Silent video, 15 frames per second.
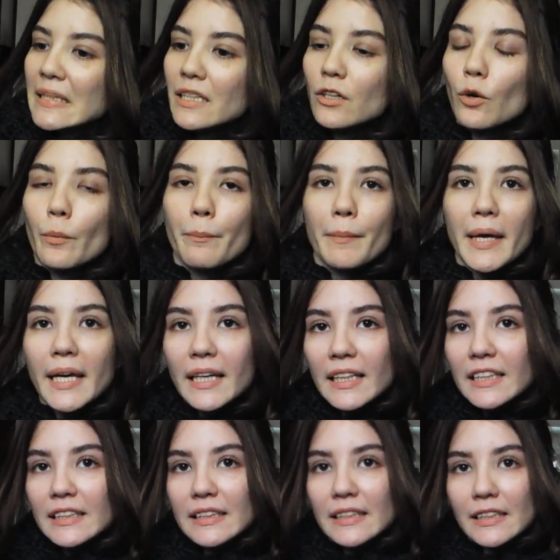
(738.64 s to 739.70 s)
oh
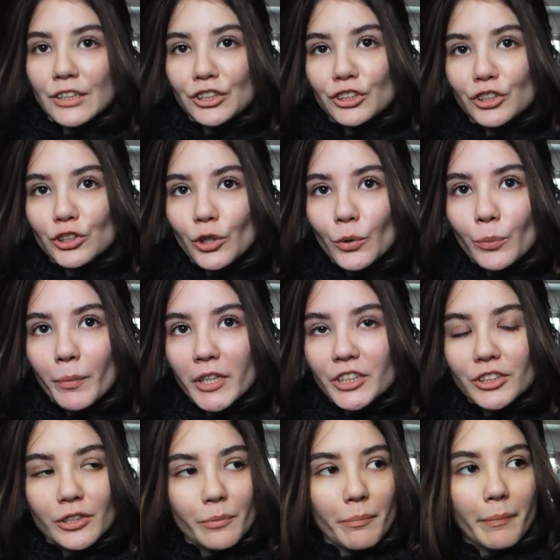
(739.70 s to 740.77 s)
man, there's so
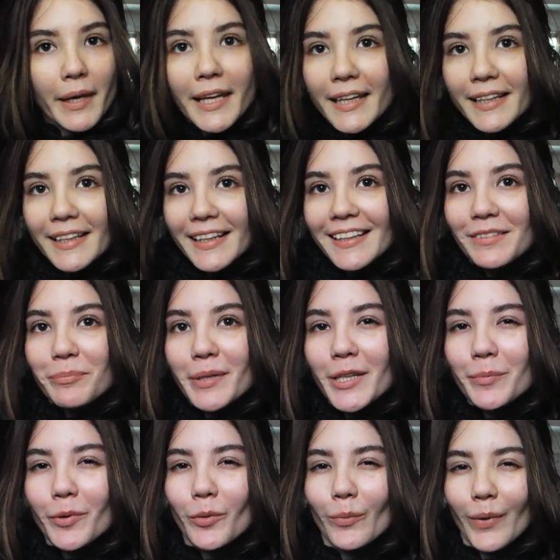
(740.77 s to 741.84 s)
much to make, and
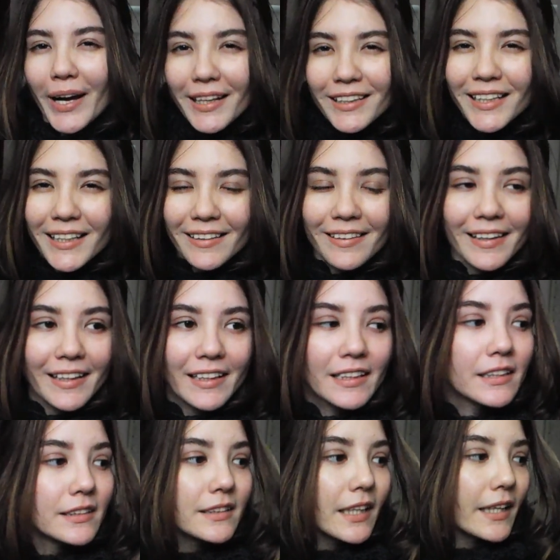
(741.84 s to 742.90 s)
people wanting
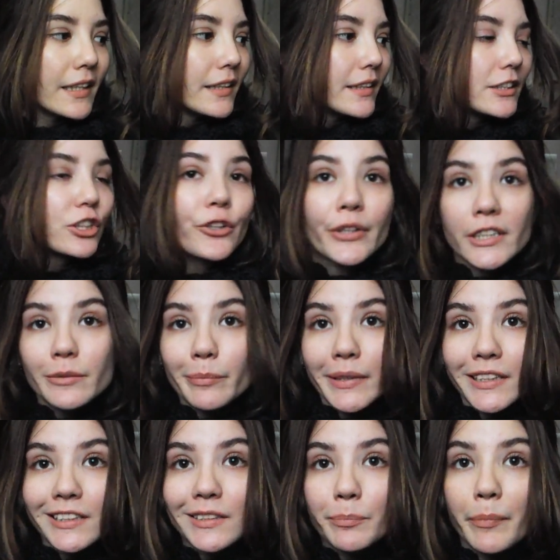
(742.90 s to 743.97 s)
things, and it's
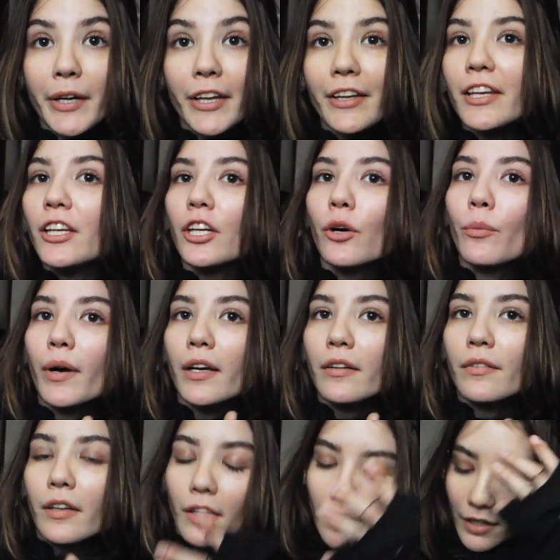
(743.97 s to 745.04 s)
Christmas. But you know what?
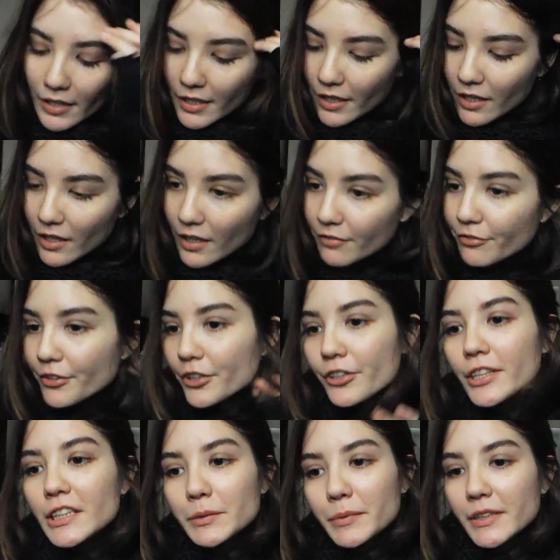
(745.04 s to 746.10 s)
For
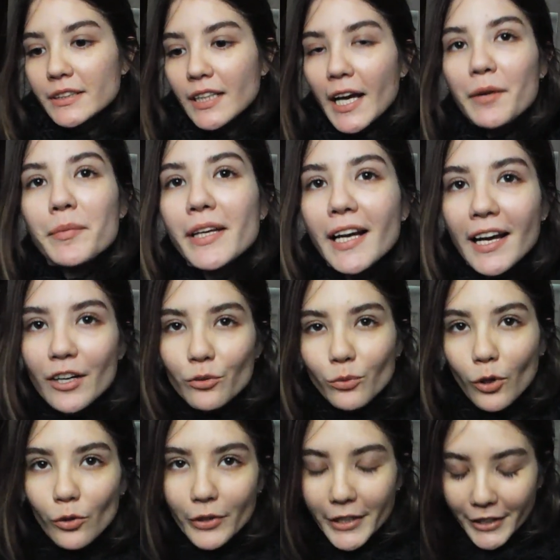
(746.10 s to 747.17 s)
Christmas, I'm like on a
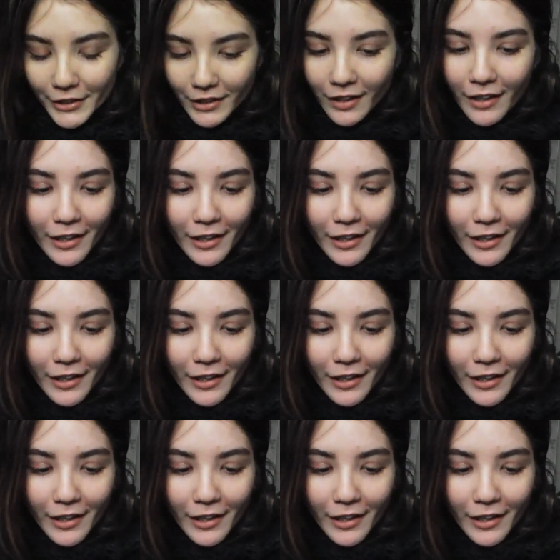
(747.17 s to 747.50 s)
roll here.